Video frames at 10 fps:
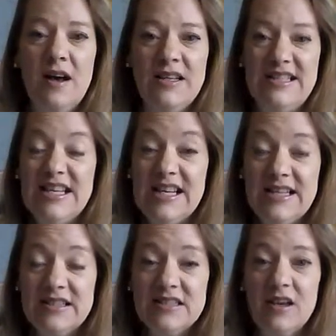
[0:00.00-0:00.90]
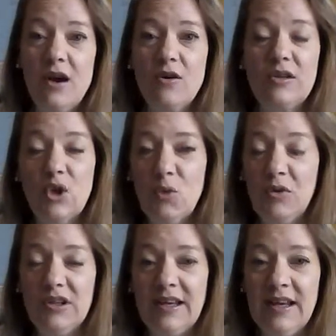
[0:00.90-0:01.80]
needs
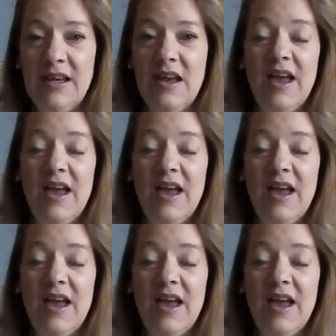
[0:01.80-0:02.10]
globally